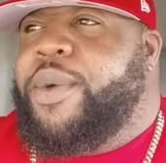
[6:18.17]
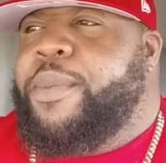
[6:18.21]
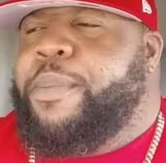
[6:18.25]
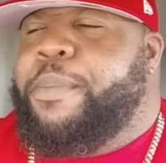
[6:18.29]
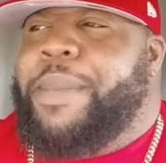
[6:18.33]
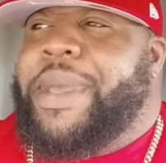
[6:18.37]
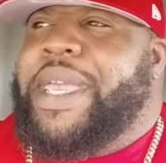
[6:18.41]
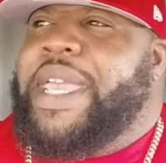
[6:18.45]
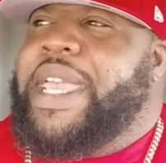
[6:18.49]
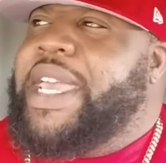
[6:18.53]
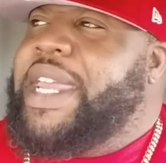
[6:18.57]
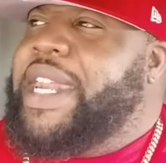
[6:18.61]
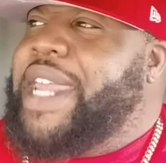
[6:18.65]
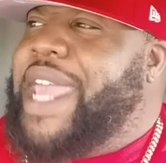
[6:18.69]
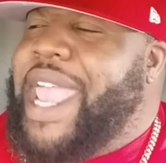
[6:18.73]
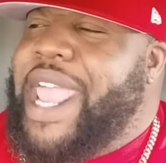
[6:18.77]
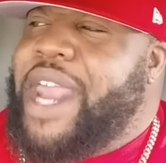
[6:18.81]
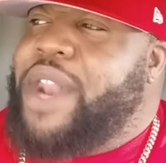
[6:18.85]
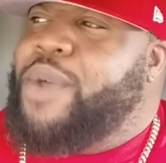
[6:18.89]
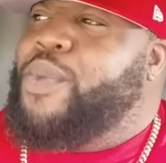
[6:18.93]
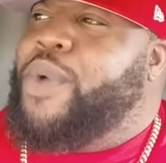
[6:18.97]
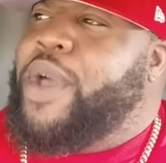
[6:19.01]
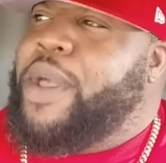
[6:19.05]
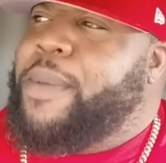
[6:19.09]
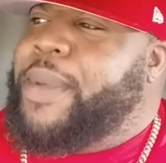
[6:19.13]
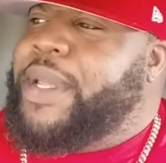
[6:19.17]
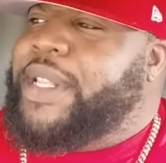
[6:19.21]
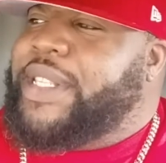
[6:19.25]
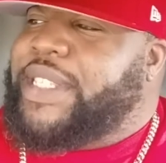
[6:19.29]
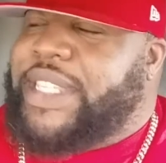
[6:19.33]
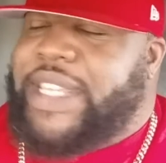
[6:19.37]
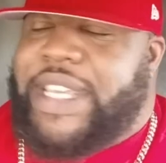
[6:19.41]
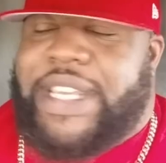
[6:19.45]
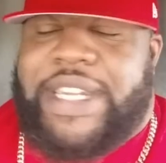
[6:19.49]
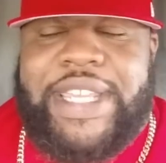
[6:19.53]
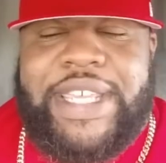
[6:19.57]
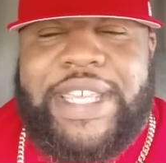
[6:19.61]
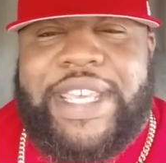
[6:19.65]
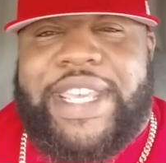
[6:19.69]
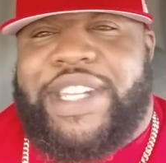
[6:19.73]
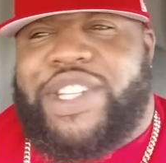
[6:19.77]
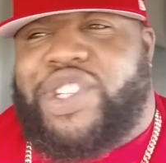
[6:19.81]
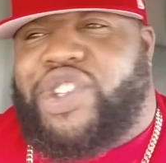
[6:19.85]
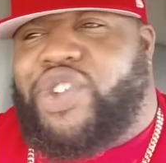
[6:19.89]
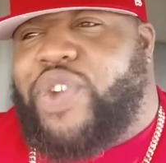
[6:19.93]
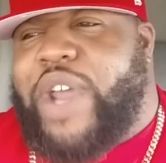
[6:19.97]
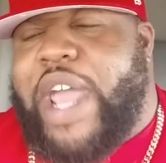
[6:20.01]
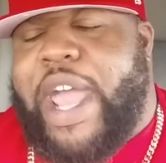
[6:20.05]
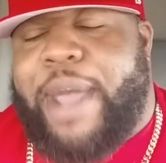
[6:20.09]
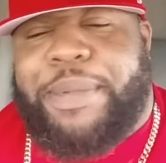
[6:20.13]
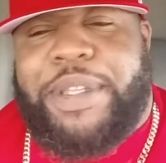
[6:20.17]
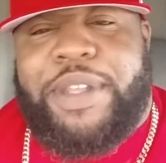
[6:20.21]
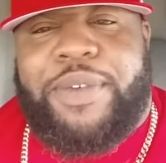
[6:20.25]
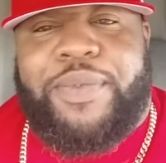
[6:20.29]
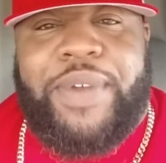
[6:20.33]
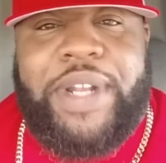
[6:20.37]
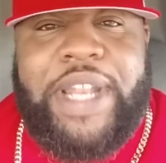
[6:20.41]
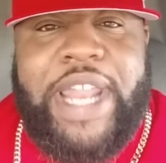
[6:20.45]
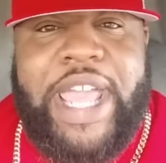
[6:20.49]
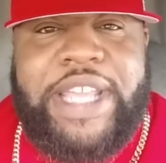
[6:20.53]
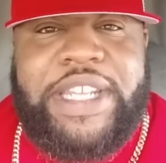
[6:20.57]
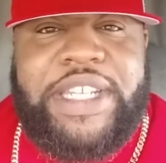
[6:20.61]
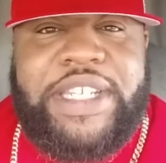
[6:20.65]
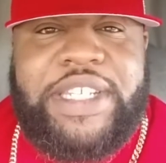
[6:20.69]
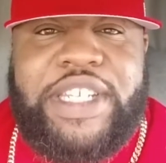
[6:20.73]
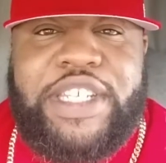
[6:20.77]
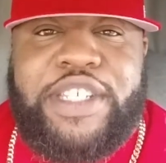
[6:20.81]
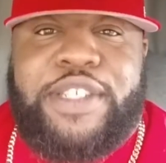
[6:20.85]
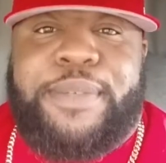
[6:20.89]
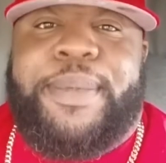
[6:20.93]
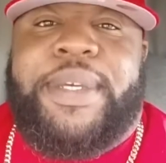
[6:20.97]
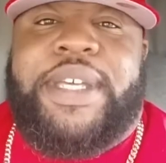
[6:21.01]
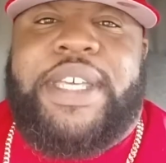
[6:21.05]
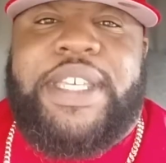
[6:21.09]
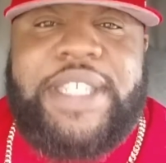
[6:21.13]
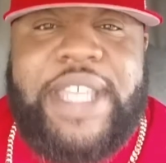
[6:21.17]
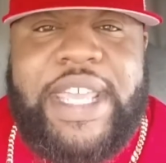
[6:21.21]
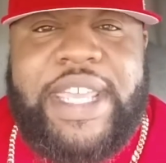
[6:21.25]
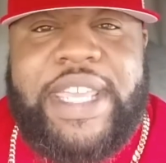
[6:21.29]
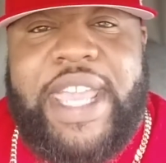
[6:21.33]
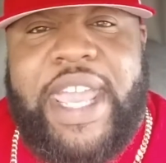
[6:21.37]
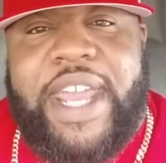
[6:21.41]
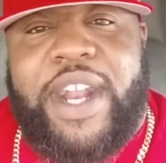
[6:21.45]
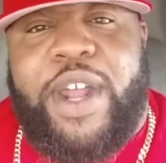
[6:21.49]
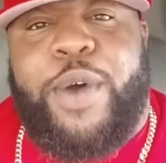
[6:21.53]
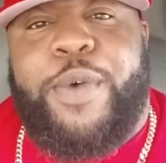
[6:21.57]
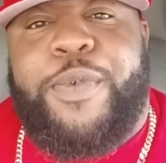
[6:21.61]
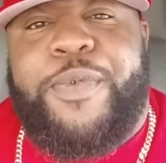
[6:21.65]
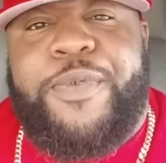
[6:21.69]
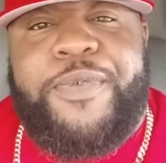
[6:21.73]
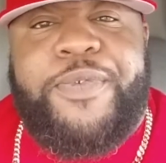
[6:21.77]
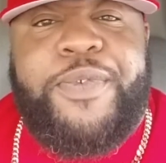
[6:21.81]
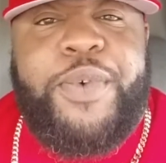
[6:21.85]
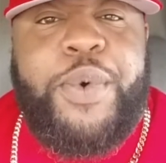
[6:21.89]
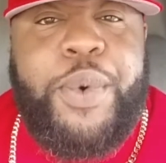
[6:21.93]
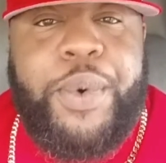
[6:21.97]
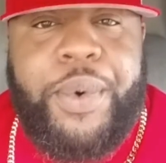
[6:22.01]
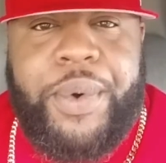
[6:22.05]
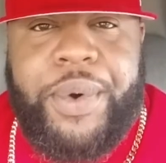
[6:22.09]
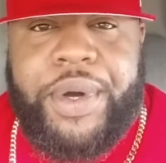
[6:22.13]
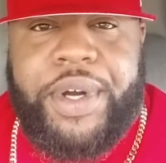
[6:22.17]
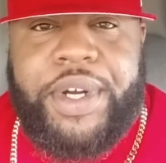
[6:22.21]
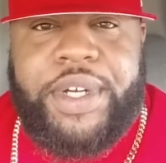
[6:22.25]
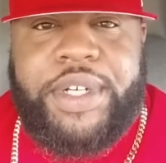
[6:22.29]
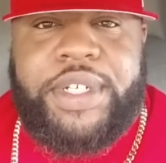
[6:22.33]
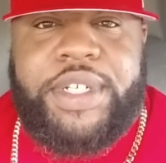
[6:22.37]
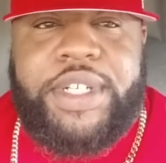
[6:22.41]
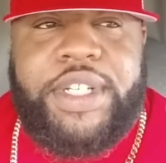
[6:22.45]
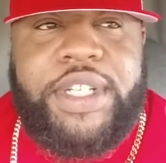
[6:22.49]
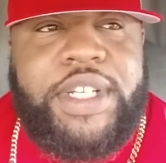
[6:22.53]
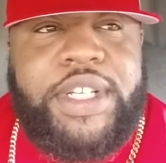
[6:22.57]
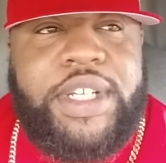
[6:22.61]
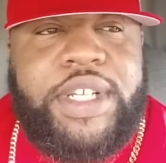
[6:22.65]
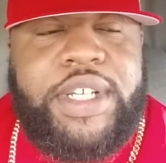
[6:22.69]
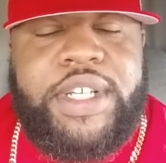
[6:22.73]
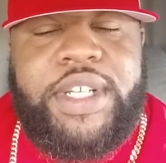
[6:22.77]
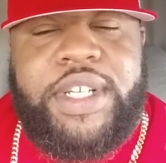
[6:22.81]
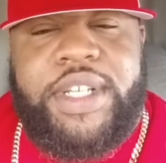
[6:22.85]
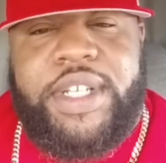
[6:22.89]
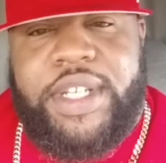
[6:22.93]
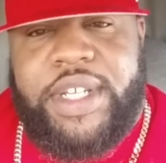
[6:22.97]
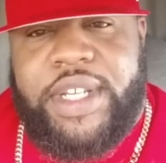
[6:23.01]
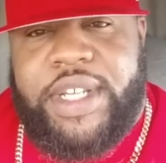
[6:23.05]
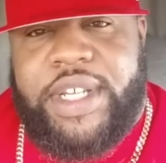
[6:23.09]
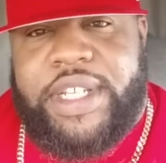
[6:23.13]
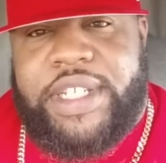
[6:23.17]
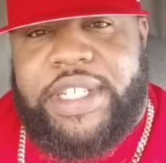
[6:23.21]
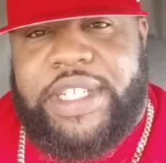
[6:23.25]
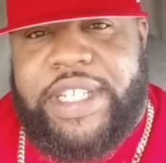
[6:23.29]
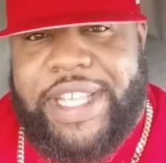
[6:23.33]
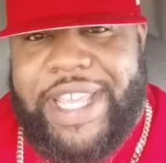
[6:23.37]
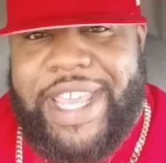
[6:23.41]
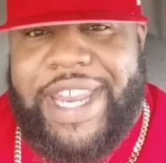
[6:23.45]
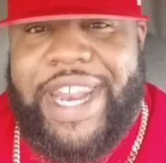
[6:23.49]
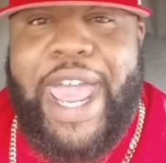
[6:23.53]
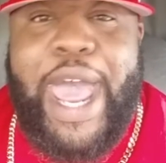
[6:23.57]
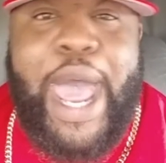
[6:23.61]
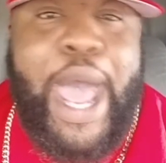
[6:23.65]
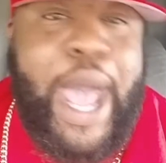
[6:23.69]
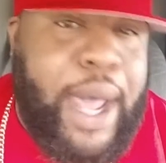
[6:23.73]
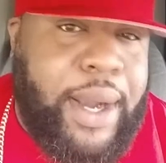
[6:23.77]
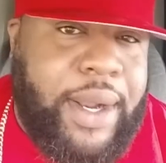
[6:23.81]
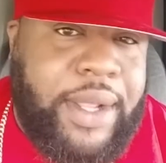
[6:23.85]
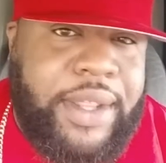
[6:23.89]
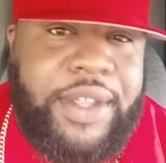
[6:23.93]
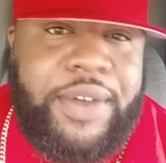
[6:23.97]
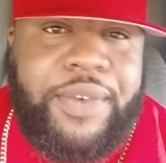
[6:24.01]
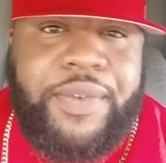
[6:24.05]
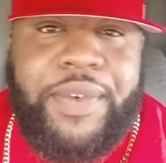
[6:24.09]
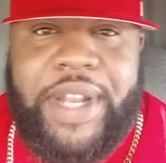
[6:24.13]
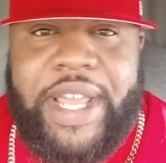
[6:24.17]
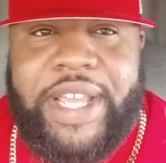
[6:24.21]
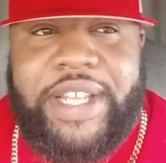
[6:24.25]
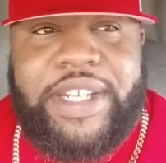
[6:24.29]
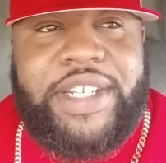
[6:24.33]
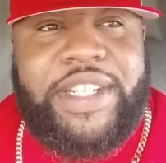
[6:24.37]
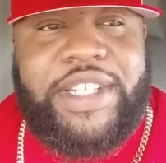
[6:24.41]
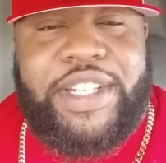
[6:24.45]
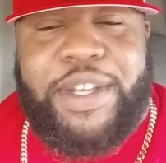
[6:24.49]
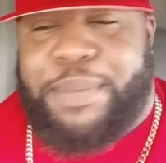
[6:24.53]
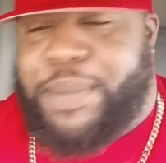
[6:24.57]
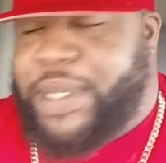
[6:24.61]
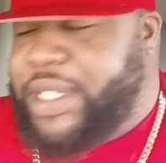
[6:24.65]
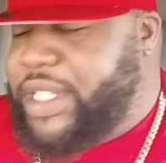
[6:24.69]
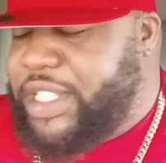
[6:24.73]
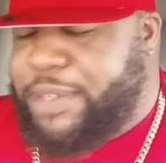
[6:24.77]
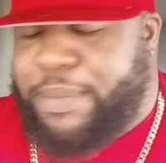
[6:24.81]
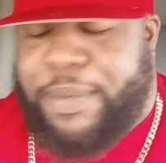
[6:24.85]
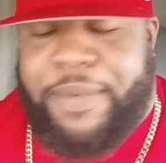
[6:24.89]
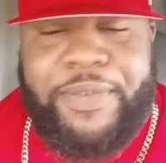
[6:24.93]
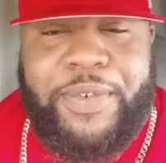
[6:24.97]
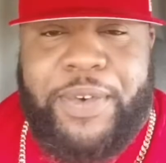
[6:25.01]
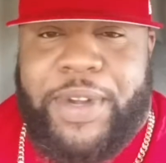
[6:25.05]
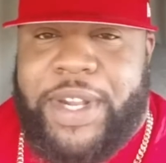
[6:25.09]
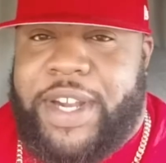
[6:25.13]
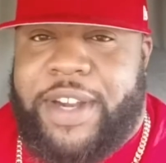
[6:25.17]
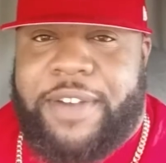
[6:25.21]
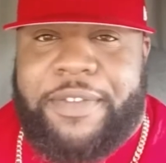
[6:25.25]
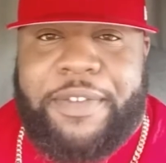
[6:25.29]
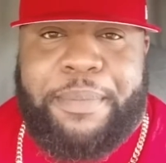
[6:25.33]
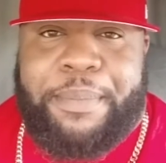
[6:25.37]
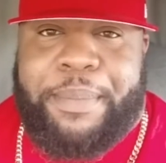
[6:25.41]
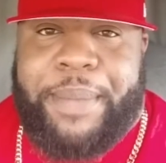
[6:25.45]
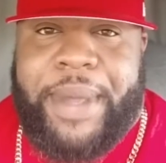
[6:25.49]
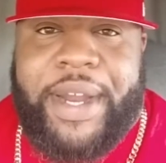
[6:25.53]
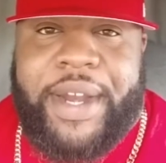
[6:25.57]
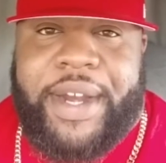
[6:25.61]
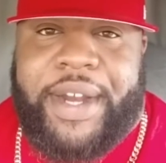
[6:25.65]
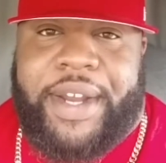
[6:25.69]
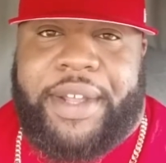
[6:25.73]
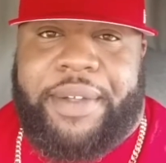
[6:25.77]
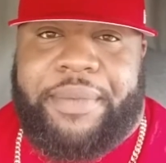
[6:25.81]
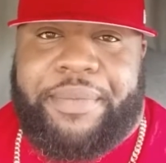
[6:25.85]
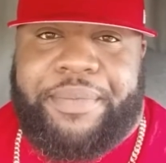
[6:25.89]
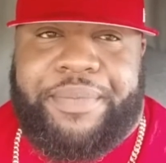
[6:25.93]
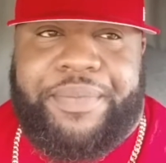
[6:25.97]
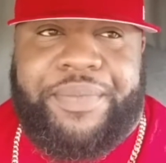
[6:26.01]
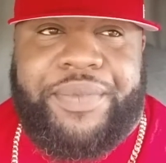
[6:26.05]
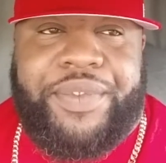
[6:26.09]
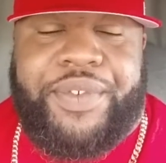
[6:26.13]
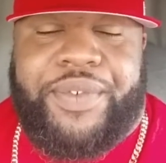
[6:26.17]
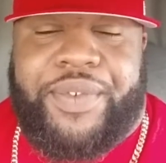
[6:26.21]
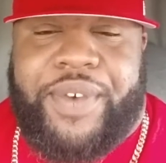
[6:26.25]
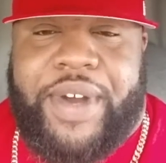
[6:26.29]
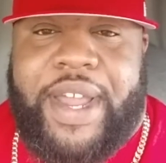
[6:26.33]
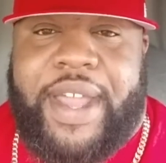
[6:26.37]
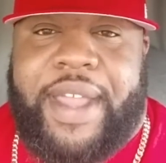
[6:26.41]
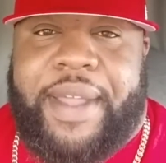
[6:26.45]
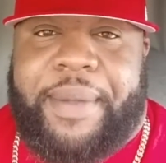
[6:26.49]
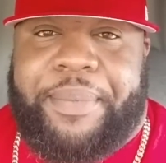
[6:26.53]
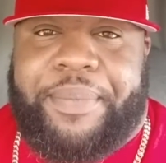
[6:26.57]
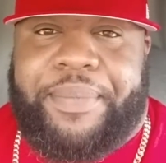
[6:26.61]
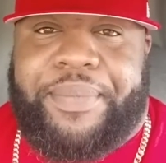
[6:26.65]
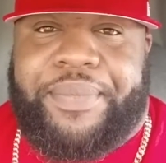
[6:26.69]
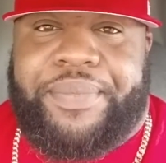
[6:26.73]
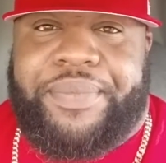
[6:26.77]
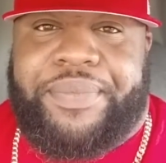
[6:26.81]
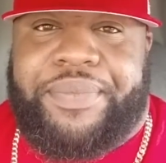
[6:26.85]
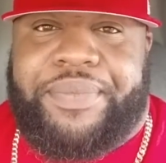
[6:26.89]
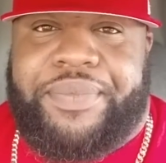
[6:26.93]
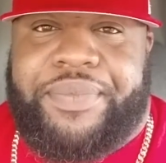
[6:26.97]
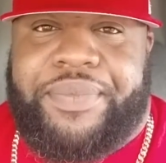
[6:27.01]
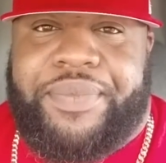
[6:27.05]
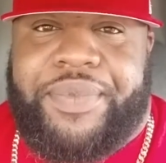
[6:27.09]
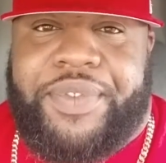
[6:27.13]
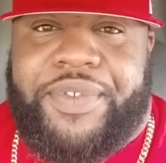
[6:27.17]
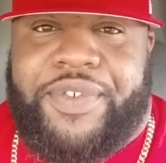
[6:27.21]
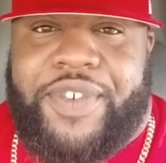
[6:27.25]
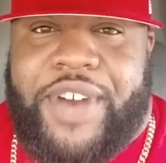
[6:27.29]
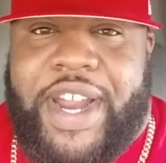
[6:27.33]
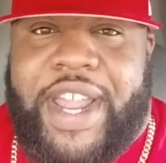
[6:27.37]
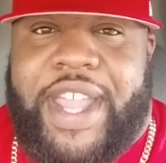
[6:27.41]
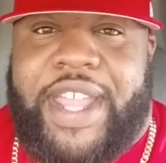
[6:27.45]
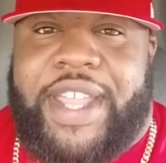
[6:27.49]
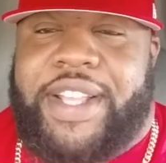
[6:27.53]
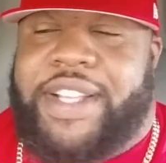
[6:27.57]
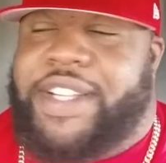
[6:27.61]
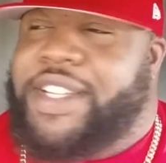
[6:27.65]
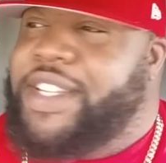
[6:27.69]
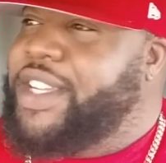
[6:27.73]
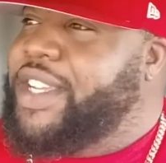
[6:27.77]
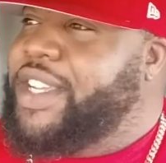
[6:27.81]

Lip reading: Men and women tend to get trapped in relationships because they can't afford to get out of the relationship. This is before they're even married, right? Right?